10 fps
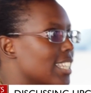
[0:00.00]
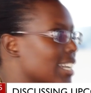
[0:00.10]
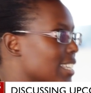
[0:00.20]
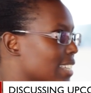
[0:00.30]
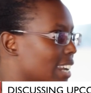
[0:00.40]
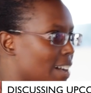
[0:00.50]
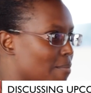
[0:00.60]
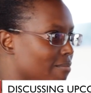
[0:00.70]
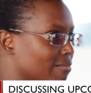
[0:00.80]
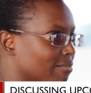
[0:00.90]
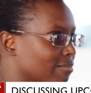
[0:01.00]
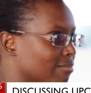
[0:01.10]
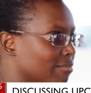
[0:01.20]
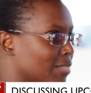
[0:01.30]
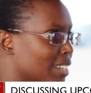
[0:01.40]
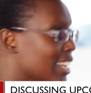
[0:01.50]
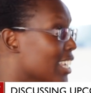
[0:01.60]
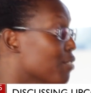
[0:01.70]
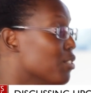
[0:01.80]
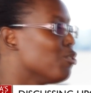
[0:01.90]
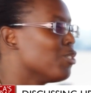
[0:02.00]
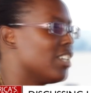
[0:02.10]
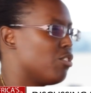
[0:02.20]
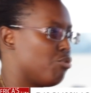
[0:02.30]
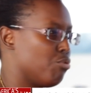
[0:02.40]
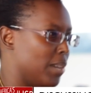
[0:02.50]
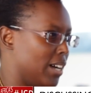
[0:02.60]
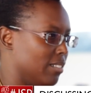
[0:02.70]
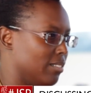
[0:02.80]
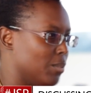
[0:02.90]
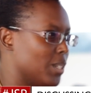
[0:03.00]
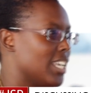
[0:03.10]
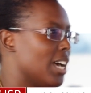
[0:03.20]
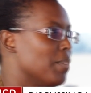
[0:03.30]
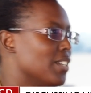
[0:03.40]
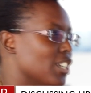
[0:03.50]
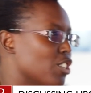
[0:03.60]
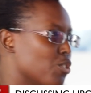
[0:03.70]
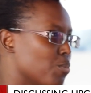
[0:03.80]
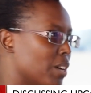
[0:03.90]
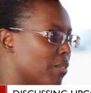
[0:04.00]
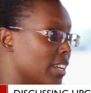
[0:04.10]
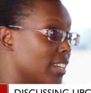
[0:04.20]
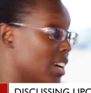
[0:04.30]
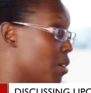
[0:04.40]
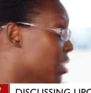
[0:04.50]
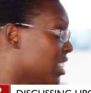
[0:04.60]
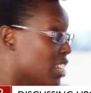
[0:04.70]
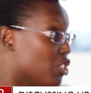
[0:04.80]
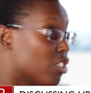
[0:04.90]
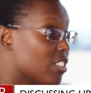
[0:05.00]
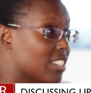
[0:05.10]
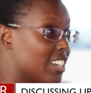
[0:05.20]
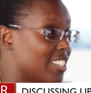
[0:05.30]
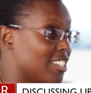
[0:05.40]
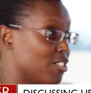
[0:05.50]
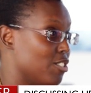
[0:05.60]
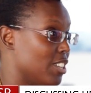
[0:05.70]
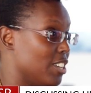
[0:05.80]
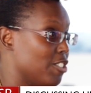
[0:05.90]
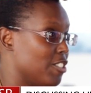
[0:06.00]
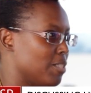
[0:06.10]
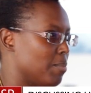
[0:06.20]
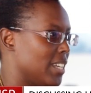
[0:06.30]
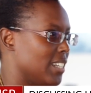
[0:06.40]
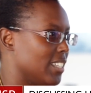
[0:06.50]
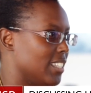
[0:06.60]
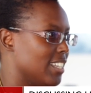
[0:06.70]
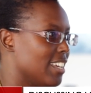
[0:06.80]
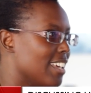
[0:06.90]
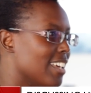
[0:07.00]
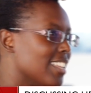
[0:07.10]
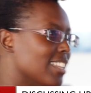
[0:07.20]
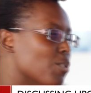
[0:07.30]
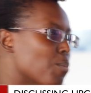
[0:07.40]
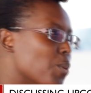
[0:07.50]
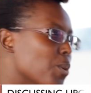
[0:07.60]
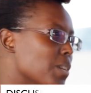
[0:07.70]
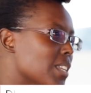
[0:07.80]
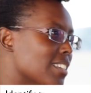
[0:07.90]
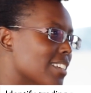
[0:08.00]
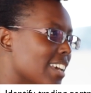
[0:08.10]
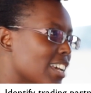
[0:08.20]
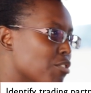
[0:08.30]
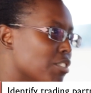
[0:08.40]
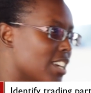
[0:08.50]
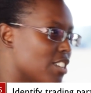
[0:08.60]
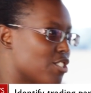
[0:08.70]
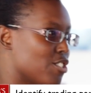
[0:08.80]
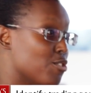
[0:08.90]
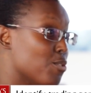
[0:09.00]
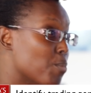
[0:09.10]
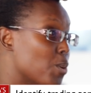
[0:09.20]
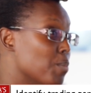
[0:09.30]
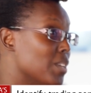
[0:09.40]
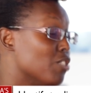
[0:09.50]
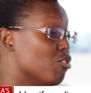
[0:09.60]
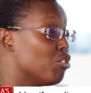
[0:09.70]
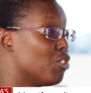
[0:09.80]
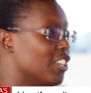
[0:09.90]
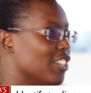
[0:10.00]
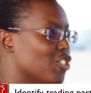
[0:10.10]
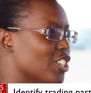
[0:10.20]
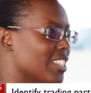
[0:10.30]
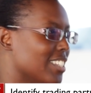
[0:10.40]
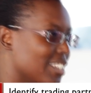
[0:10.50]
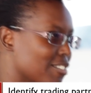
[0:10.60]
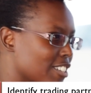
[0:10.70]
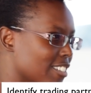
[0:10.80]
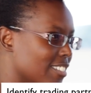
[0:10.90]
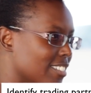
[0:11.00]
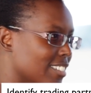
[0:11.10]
Dar es Salaam. Even look at Juba, what's happening in Juba right now. They just got their independence. The moment education, the moment knowledge is given,